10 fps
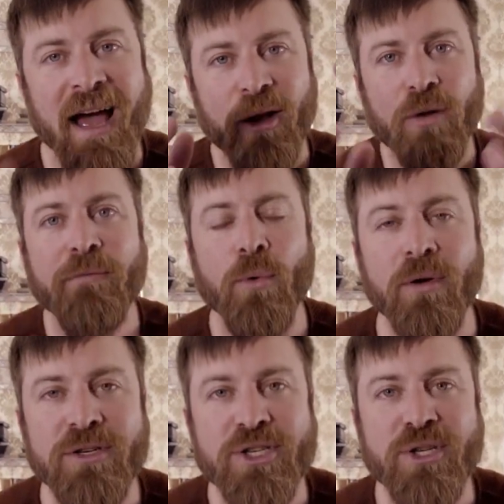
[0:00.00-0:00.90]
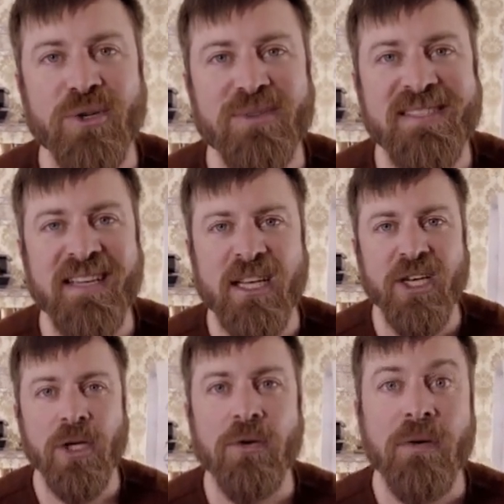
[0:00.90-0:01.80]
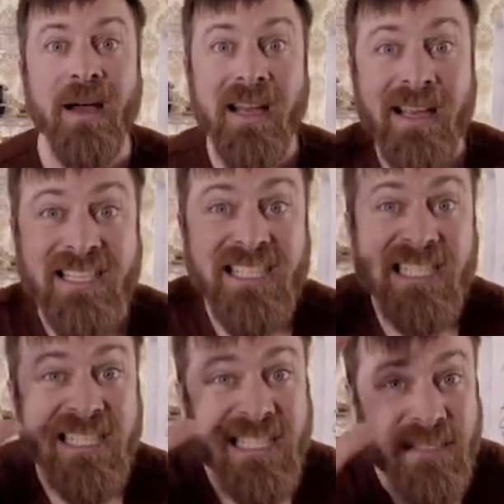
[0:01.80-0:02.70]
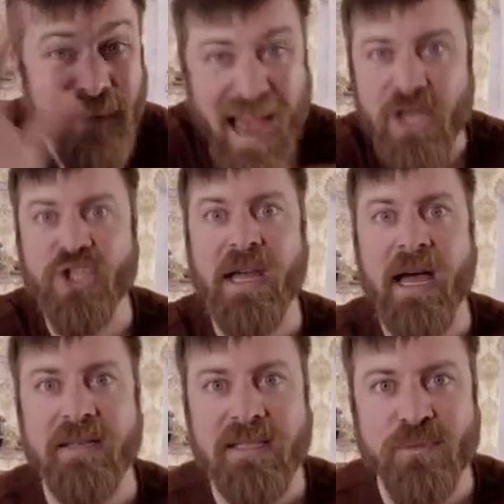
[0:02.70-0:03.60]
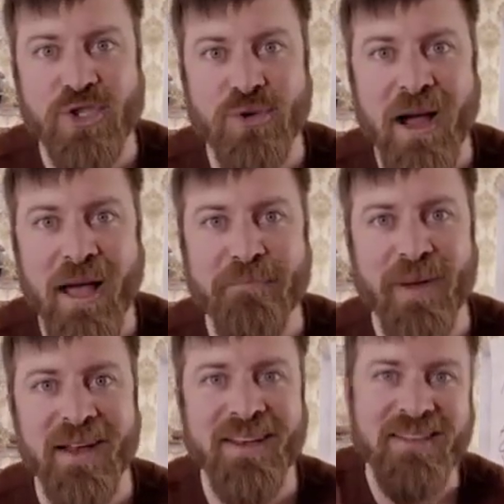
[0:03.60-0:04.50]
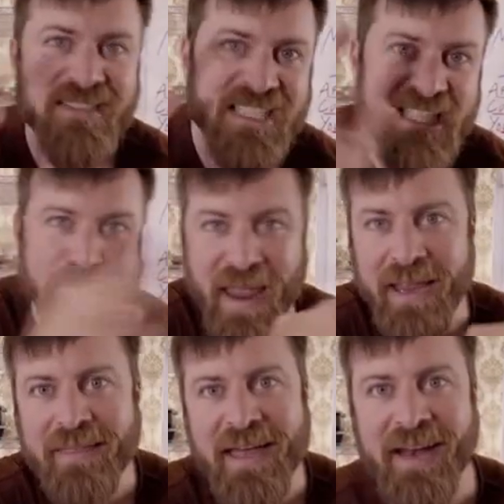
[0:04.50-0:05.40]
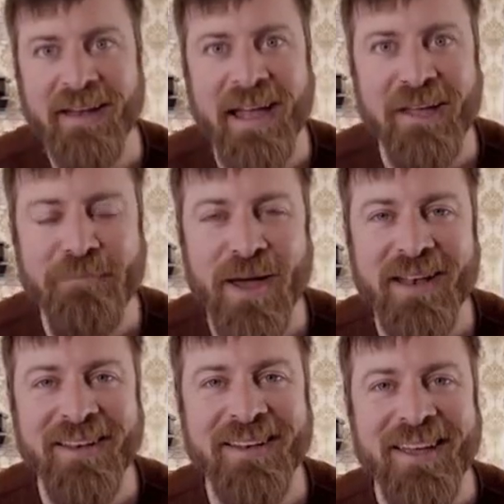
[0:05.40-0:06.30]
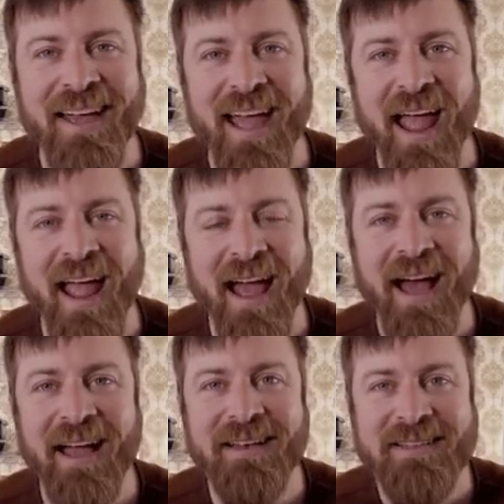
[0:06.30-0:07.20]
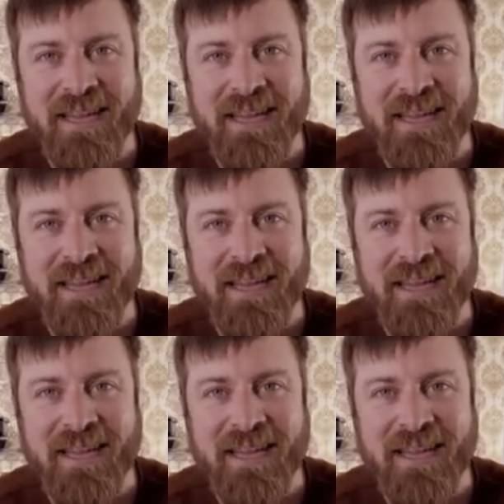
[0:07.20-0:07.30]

I look forward to seeing you smash that subscribe button and spank that like button and